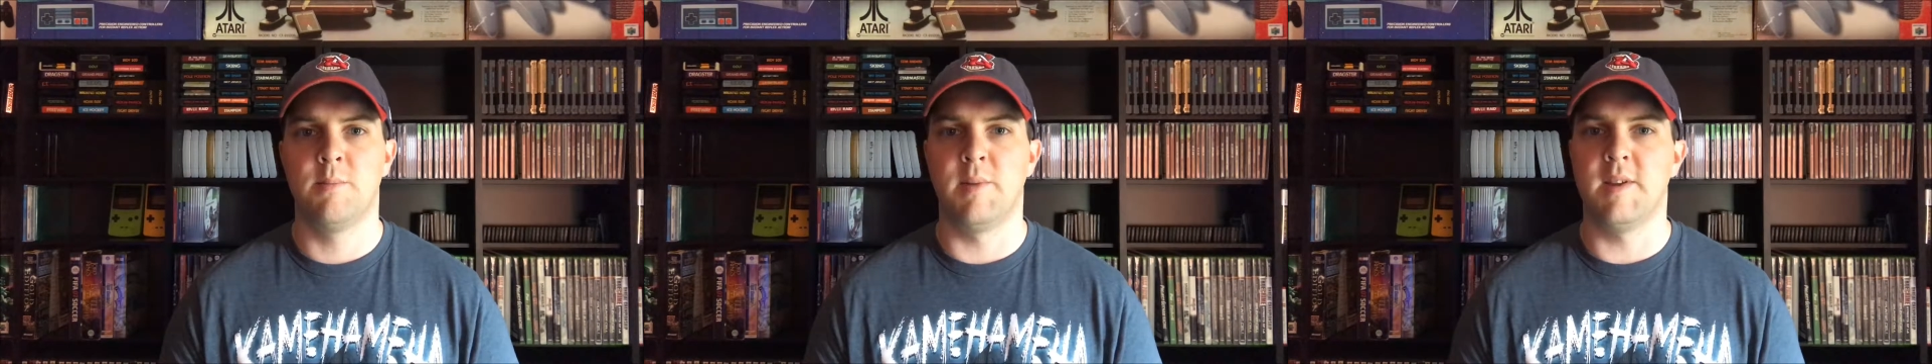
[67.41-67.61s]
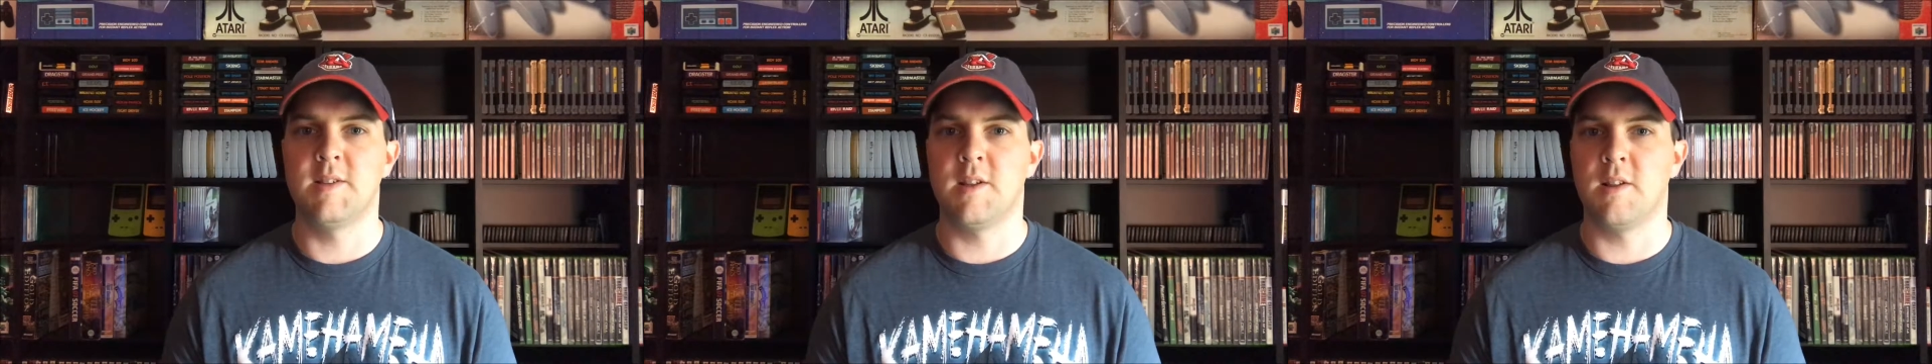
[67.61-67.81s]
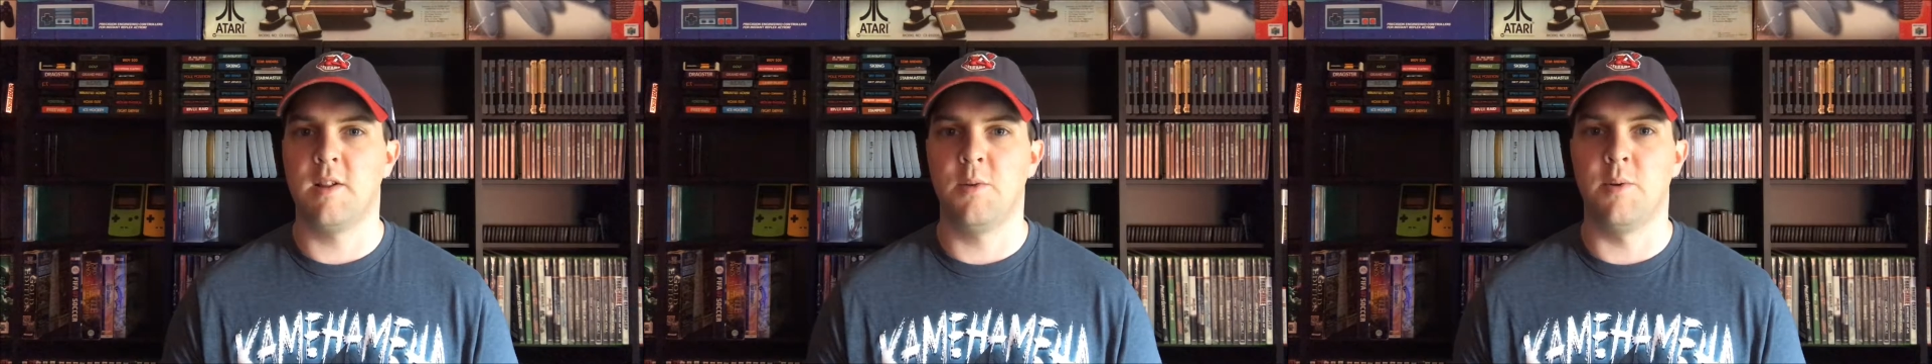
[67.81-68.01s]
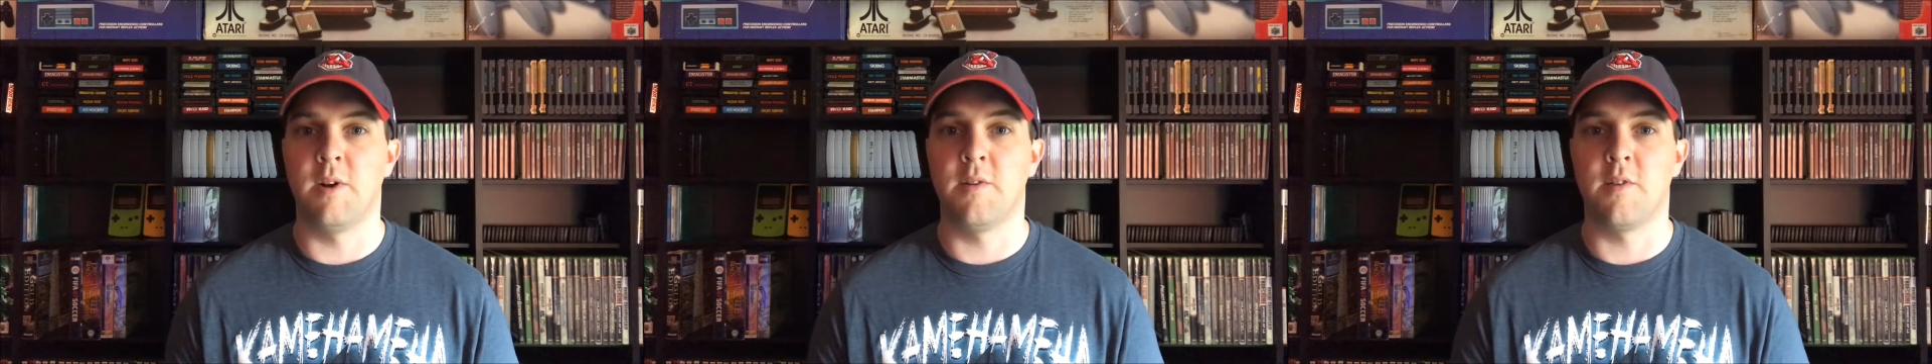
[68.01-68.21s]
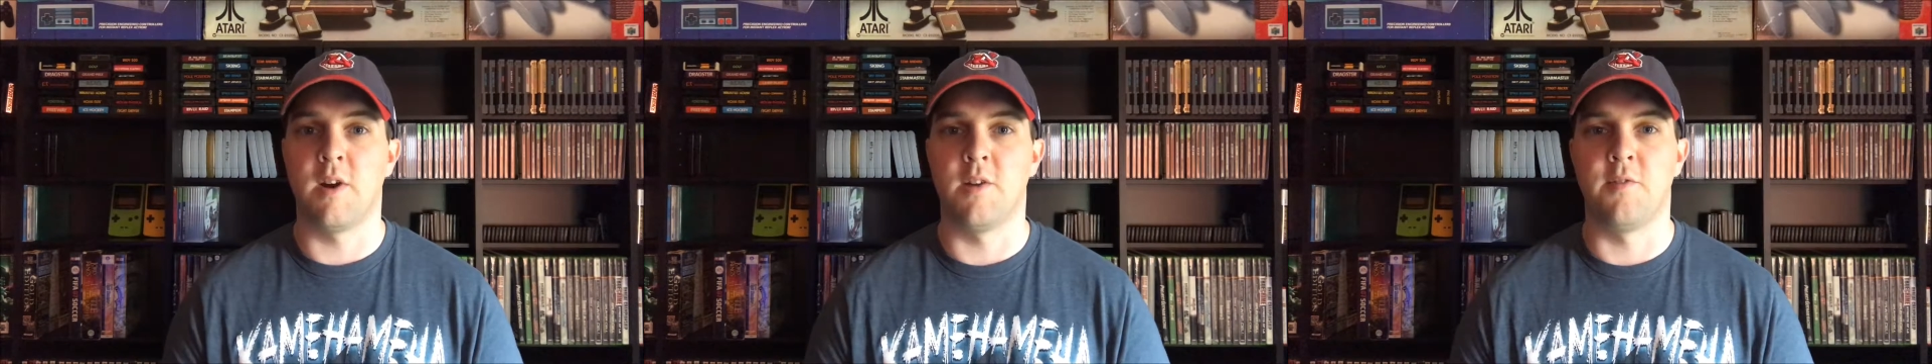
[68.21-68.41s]
basically
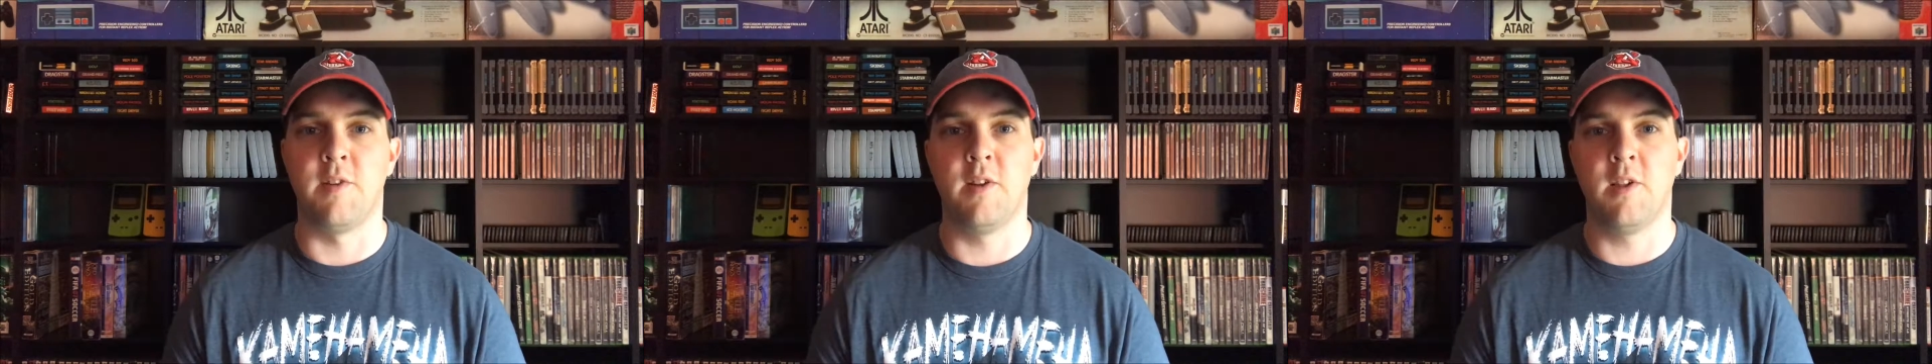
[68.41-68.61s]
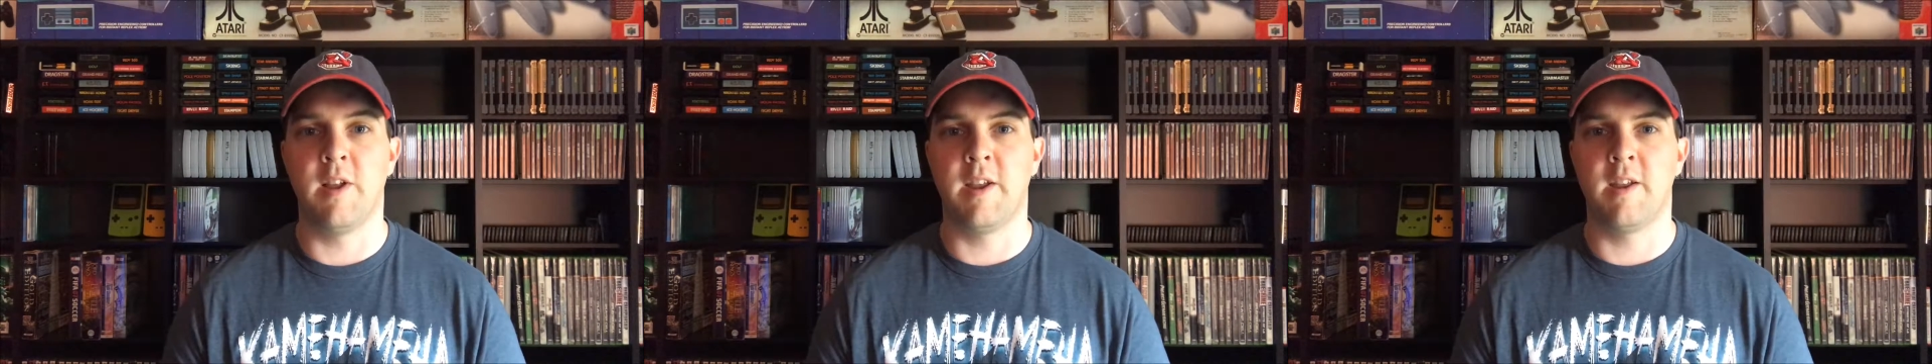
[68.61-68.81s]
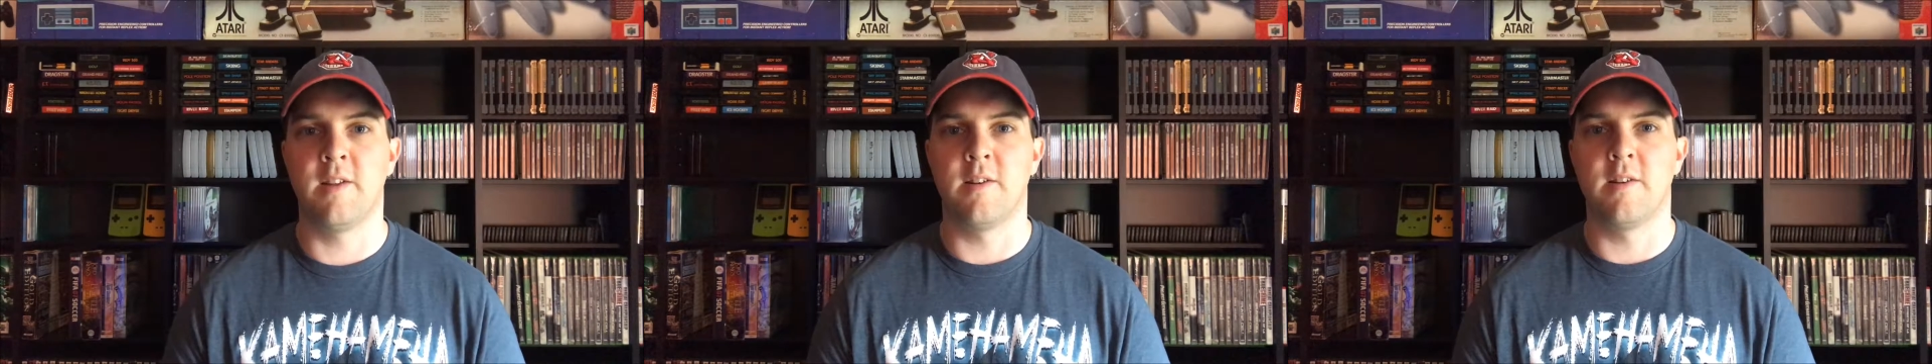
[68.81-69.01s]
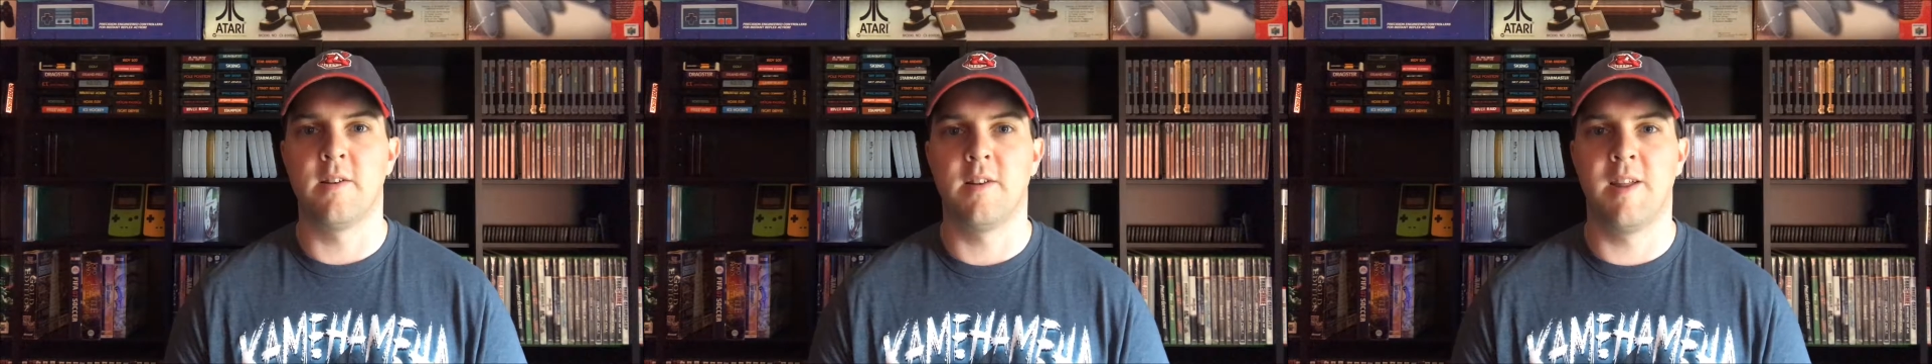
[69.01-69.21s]
whenever I feel like it.